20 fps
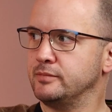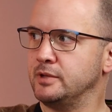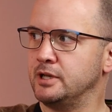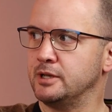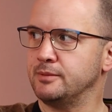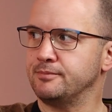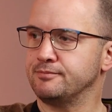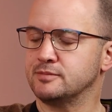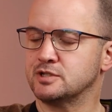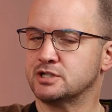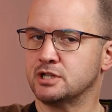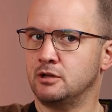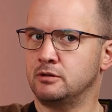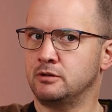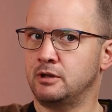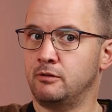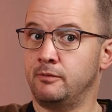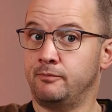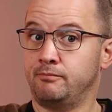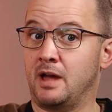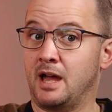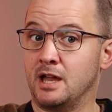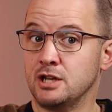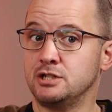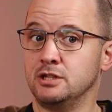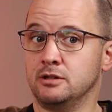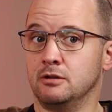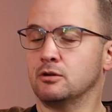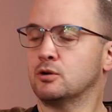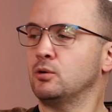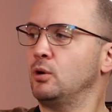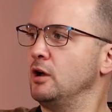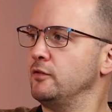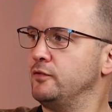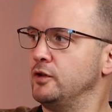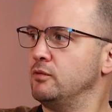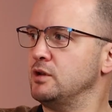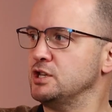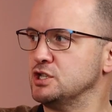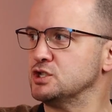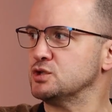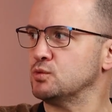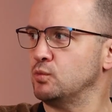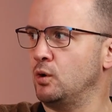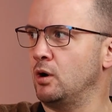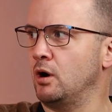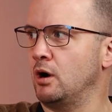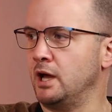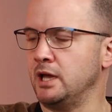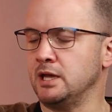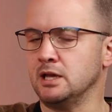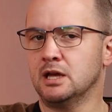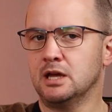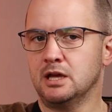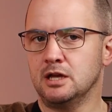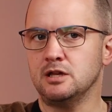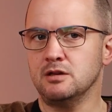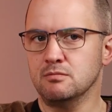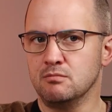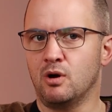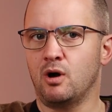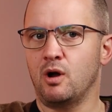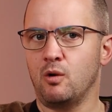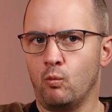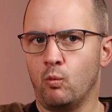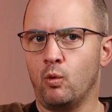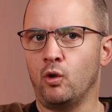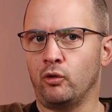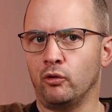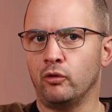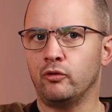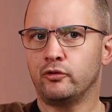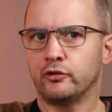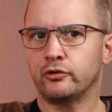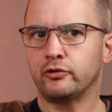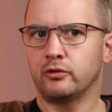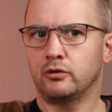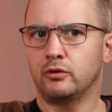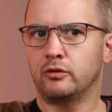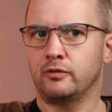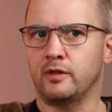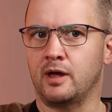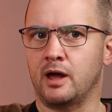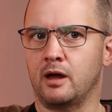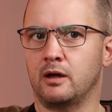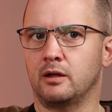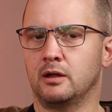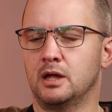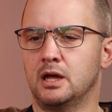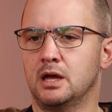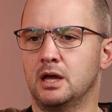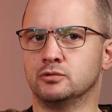You know, so there are quite a few reasons why you might want that.